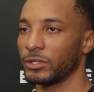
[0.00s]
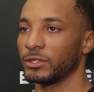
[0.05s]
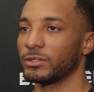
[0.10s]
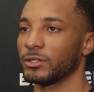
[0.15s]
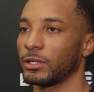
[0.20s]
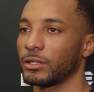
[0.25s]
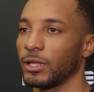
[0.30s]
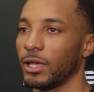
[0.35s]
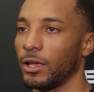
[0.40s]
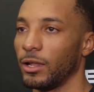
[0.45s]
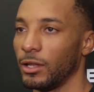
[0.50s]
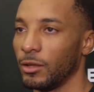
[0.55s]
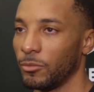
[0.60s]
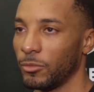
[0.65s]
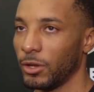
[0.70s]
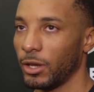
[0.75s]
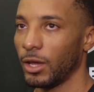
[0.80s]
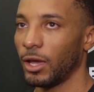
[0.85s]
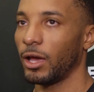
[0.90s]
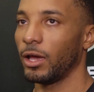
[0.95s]
things like that
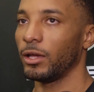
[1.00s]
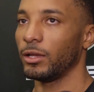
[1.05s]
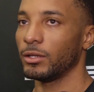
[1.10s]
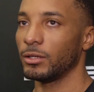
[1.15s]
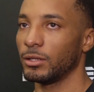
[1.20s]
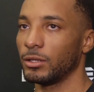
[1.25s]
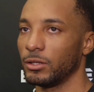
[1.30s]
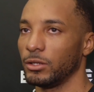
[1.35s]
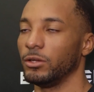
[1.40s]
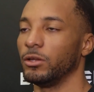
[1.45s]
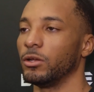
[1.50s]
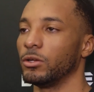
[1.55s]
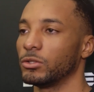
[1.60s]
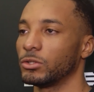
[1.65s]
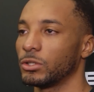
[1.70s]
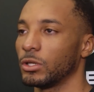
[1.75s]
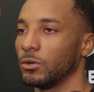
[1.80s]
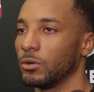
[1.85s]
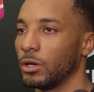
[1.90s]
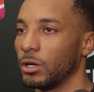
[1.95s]
eliminate height. You know,
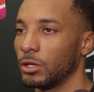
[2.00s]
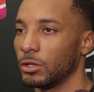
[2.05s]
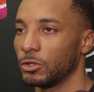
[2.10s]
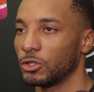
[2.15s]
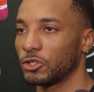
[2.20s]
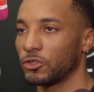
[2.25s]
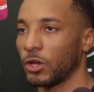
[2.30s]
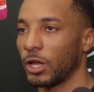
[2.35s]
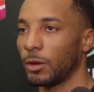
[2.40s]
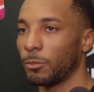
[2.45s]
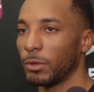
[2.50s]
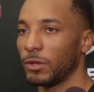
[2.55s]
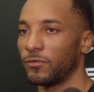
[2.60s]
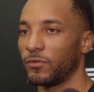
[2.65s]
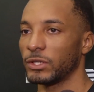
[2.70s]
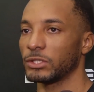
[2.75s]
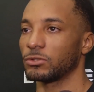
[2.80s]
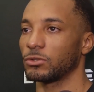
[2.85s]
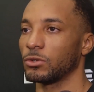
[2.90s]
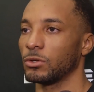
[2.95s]
so you're just trying to be
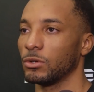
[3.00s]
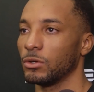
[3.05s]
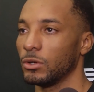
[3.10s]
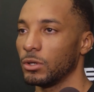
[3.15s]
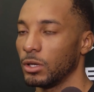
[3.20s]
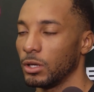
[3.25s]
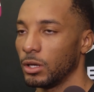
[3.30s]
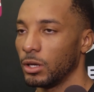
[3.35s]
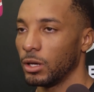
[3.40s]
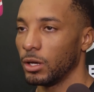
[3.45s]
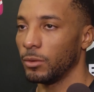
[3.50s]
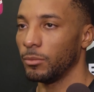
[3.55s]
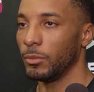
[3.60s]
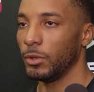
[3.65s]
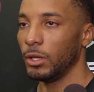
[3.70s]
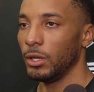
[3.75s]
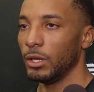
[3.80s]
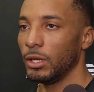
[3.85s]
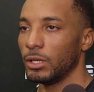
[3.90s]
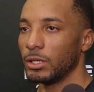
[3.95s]
physical,
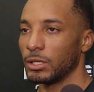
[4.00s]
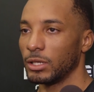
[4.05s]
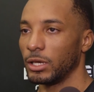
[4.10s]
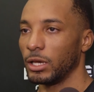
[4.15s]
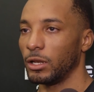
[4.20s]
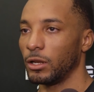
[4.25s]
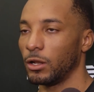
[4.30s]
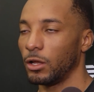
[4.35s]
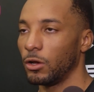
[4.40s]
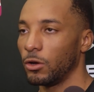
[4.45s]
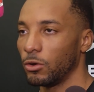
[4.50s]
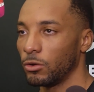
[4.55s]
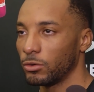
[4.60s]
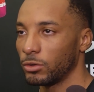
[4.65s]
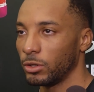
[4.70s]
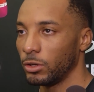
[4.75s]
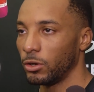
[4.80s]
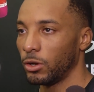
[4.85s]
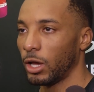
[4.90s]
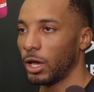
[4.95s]
get low,
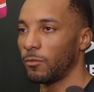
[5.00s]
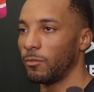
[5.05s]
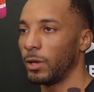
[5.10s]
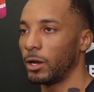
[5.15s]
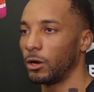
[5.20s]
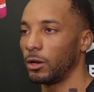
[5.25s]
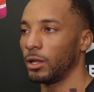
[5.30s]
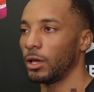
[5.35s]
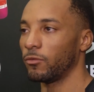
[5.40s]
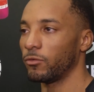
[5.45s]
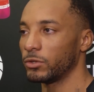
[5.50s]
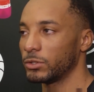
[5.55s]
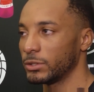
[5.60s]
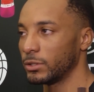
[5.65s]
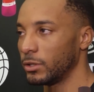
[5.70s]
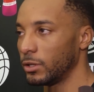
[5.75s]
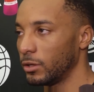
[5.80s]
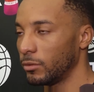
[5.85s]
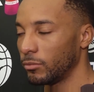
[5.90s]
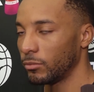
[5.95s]
you know, have better leverage
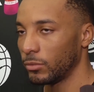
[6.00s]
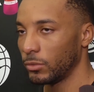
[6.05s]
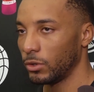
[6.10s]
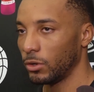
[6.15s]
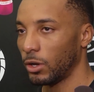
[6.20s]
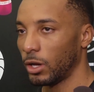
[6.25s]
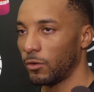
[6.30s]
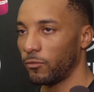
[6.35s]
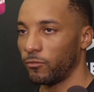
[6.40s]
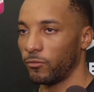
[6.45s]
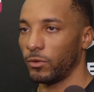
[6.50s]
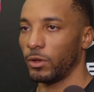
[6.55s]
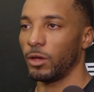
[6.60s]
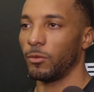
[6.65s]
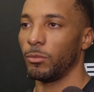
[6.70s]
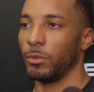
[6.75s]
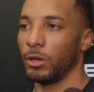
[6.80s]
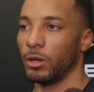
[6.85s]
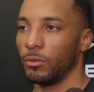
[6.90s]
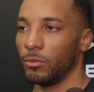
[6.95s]
in them. You know,
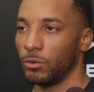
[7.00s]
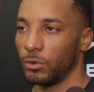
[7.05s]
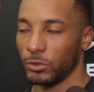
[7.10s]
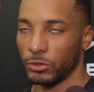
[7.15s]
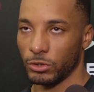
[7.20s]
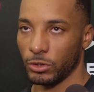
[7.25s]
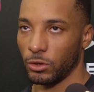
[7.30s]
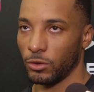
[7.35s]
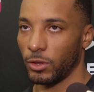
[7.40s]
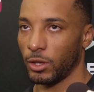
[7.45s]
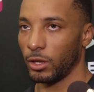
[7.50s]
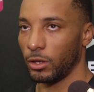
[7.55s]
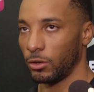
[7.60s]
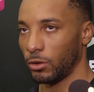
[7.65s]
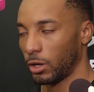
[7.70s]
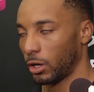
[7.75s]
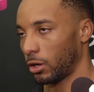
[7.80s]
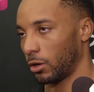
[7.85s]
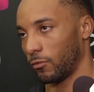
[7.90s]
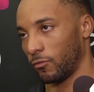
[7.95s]
I've been able to show that, you
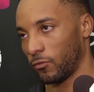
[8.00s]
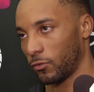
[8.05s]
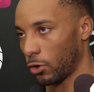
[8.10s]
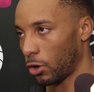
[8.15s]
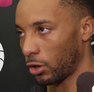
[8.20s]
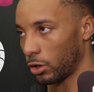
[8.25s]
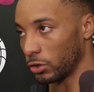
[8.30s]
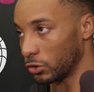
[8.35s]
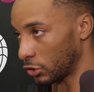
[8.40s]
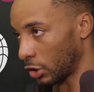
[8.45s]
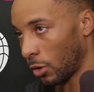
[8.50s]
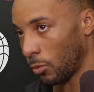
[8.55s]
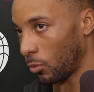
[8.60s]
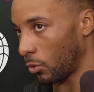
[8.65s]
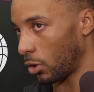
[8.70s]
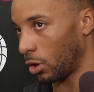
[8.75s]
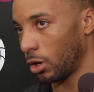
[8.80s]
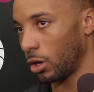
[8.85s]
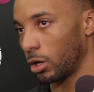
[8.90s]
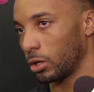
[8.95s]
know, I guarded John
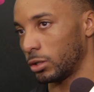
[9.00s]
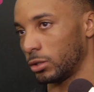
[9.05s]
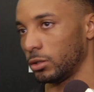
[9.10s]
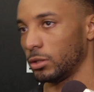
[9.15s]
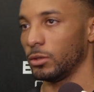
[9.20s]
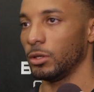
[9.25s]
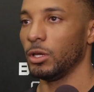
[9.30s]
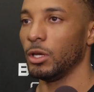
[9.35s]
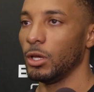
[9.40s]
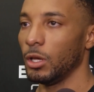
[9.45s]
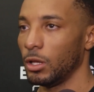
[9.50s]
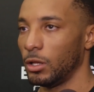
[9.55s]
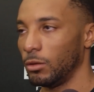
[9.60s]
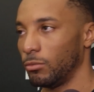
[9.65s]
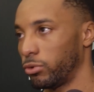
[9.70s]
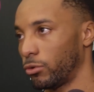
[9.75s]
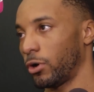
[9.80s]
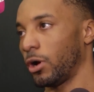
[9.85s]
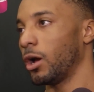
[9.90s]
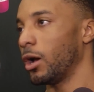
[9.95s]
Wall to
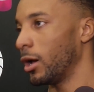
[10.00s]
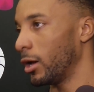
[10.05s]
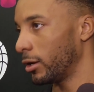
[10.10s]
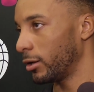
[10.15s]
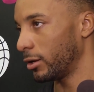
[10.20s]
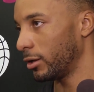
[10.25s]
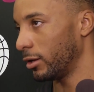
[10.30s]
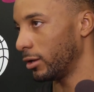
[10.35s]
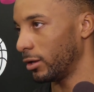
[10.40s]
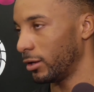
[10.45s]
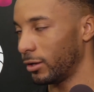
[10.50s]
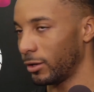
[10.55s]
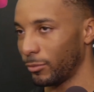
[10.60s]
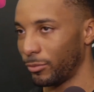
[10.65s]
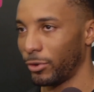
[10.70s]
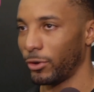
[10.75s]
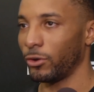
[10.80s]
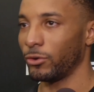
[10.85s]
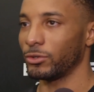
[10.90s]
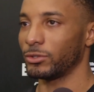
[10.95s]
LeBron in the
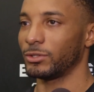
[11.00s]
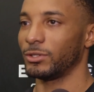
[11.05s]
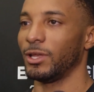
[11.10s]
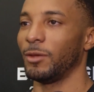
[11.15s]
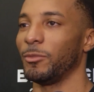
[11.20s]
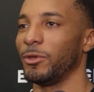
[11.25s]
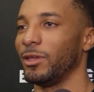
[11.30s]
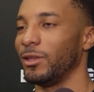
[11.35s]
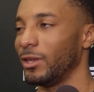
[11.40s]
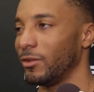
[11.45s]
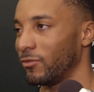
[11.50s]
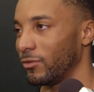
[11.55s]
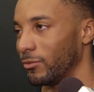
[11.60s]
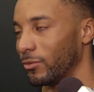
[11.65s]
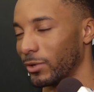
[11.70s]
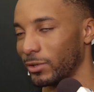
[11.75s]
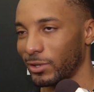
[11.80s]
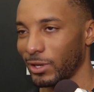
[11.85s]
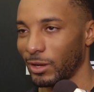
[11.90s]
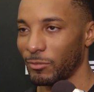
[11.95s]
post. I mean,
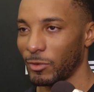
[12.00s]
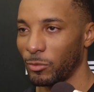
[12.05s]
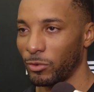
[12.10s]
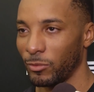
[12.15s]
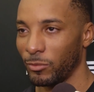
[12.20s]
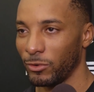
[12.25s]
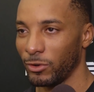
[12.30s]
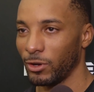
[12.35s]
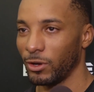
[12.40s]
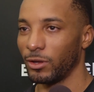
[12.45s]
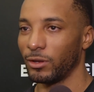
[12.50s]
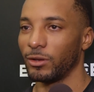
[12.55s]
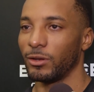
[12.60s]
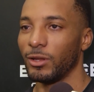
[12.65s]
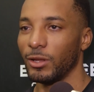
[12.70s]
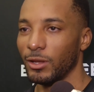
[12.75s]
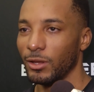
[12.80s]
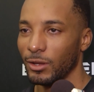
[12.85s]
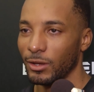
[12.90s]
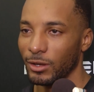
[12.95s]
even one time they put me on
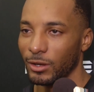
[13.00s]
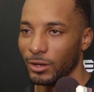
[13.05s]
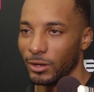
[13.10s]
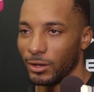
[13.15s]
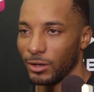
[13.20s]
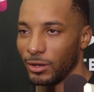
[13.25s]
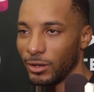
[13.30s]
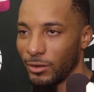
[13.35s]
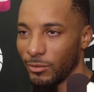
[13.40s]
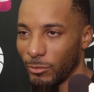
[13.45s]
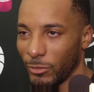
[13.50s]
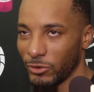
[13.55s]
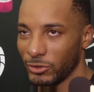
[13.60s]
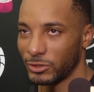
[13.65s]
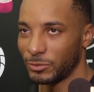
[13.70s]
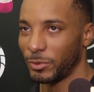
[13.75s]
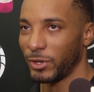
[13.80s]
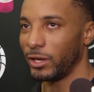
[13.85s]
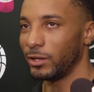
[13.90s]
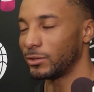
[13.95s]

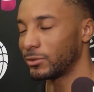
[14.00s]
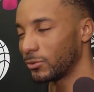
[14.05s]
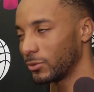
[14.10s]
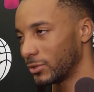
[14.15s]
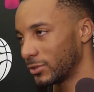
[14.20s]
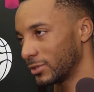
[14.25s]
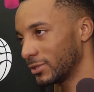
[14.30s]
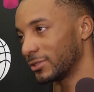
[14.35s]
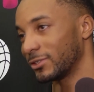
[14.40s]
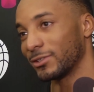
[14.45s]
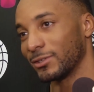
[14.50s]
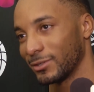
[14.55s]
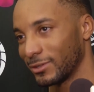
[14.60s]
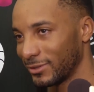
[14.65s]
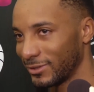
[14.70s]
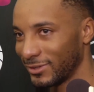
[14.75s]
most Spates, which is